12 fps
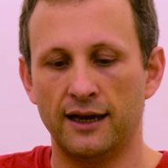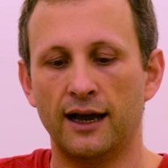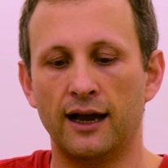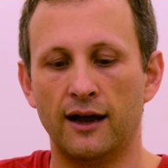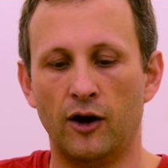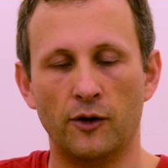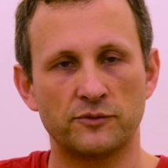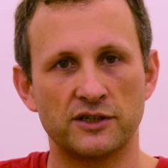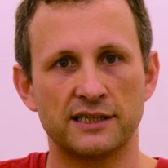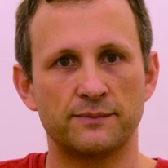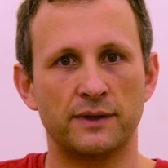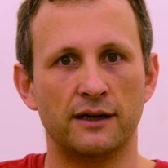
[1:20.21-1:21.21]

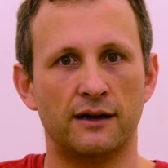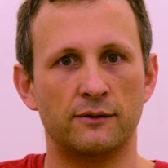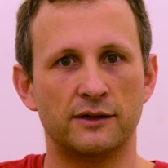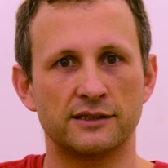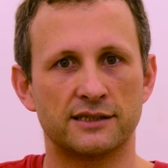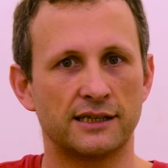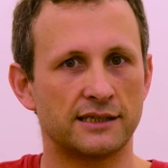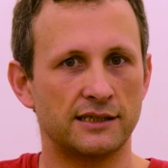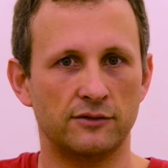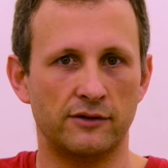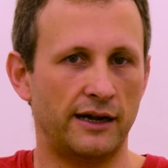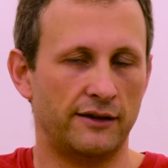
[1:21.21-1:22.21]
Optris PI
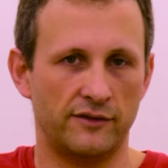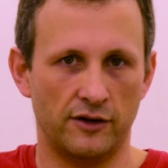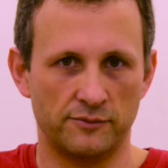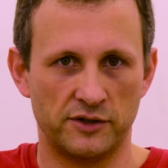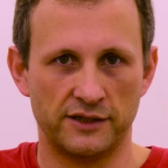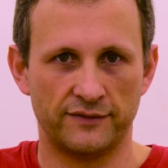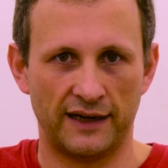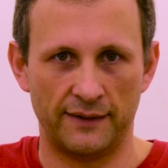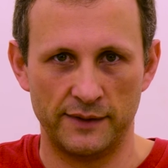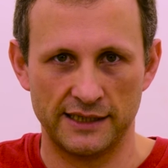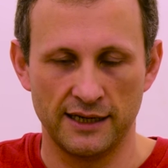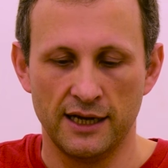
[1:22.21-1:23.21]
160 or any of the Optris
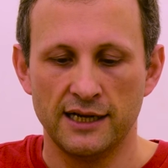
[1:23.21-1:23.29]
families